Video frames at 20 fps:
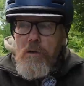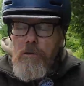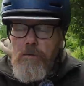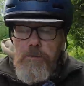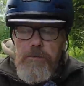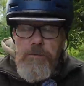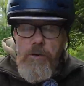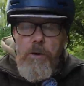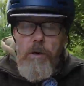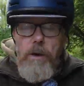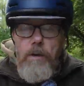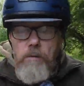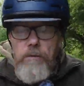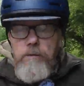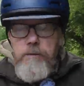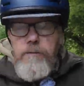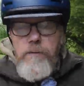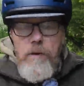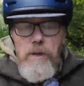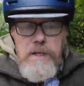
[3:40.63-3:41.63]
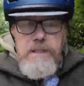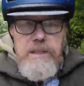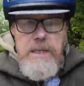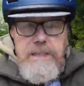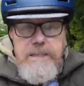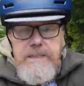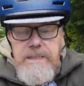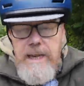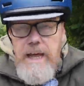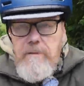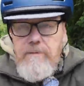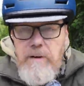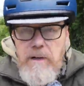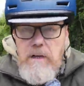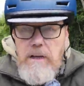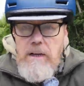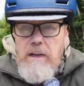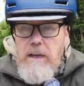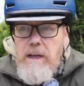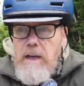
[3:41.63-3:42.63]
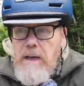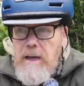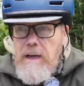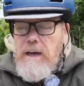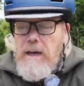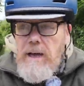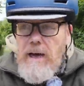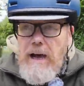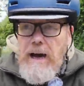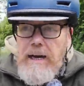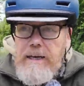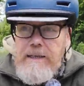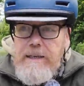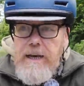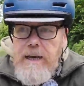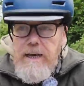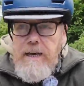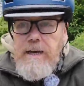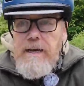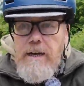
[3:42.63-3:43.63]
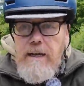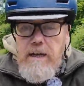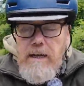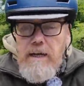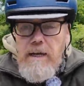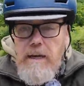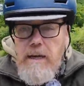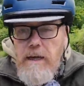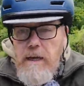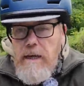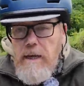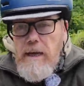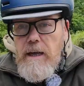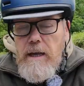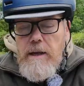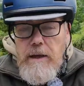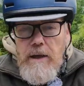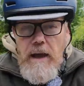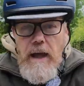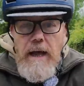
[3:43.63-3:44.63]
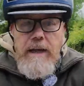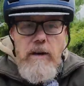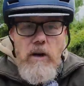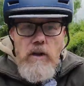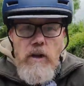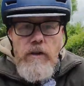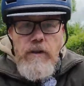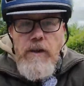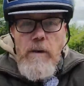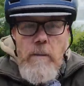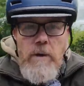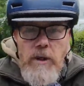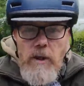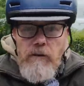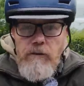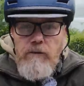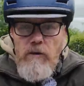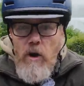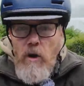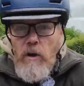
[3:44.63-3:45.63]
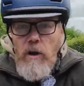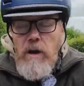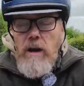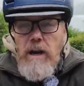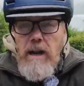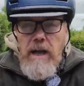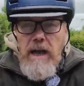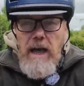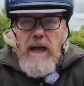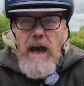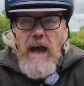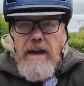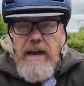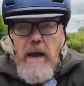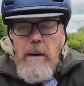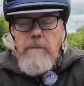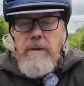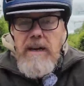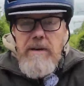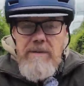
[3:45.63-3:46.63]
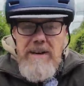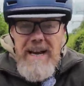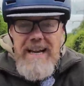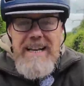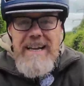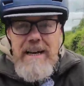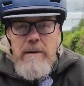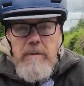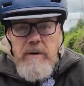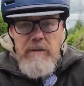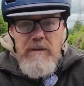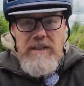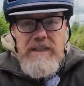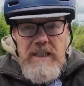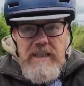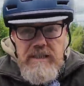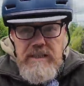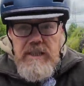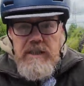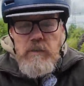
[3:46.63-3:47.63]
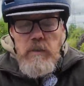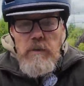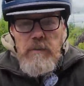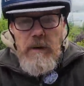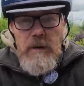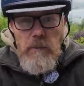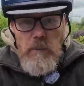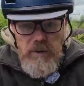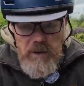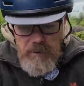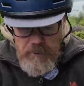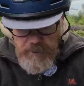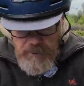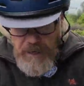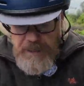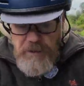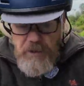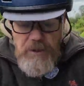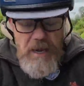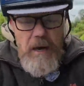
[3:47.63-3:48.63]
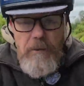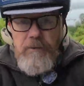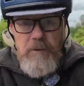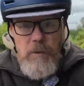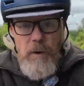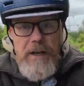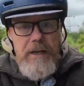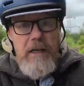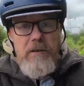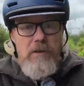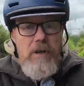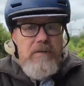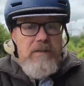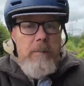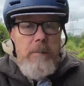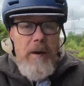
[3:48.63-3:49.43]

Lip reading: full assist level, and I got the thumb on the throttle. I am giving it a little bit of assistance with the. I don't have to